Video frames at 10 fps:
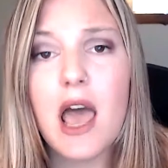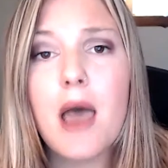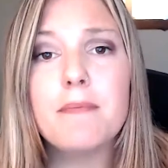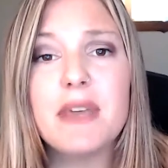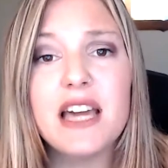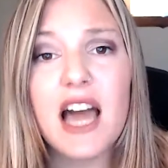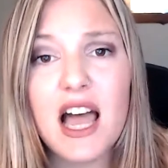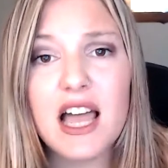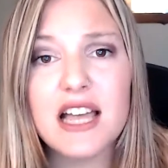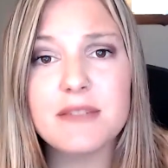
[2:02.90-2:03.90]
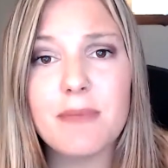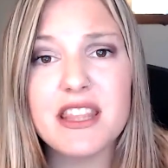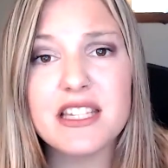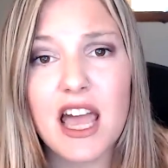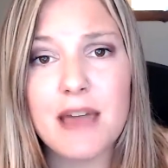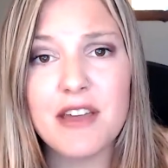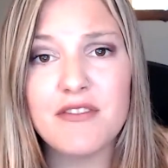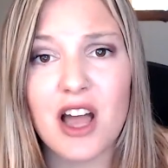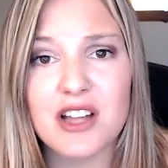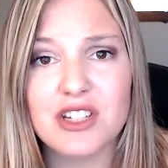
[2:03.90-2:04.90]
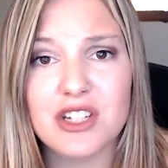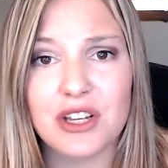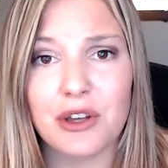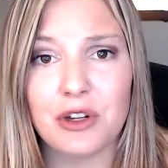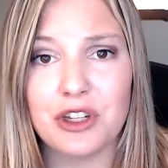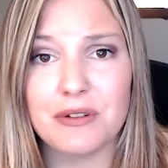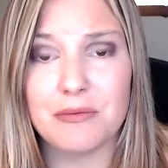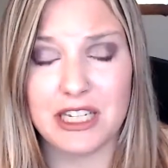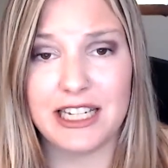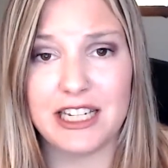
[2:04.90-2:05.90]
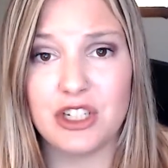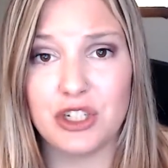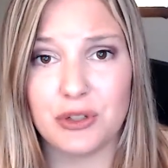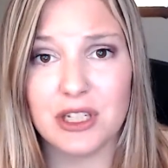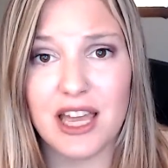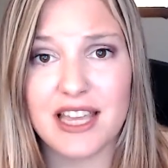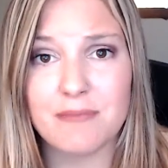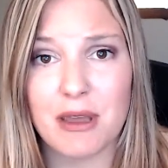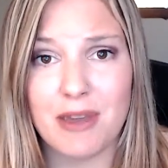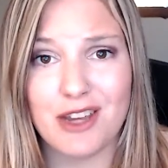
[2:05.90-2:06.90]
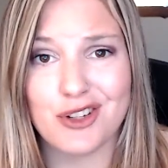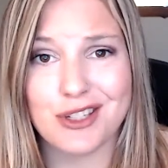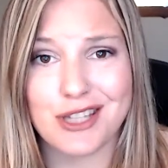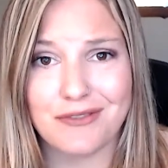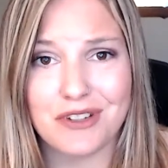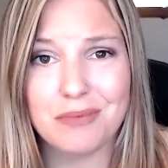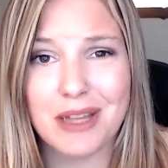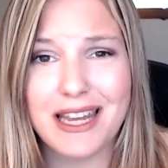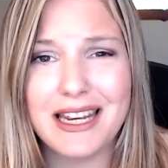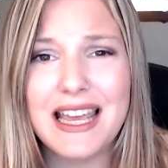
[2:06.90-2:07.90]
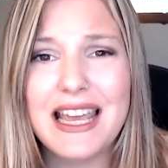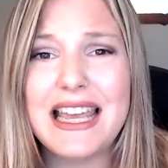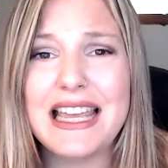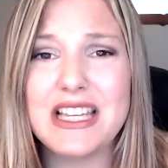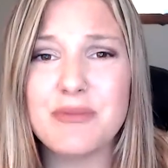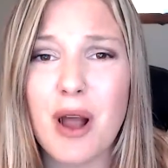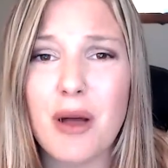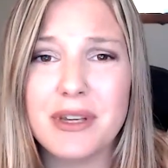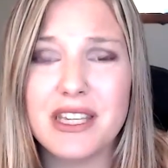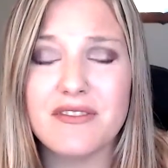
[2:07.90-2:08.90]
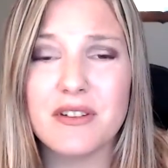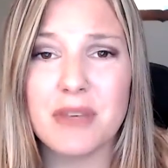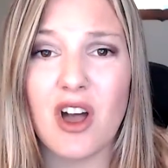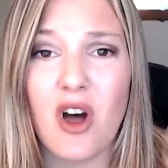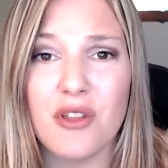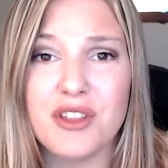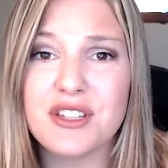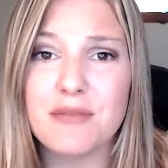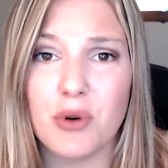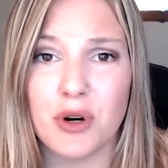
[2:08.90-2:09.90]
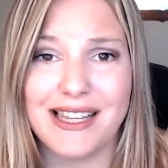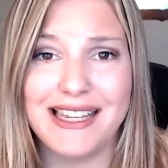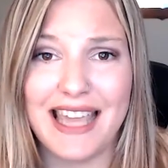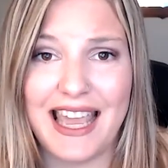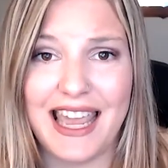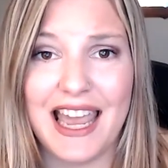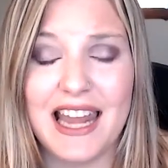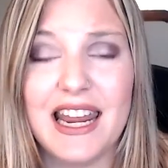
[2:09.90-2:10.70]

because by the time I've gotten to needing to utilize my patient safety plan, he's probably given me all the support he can.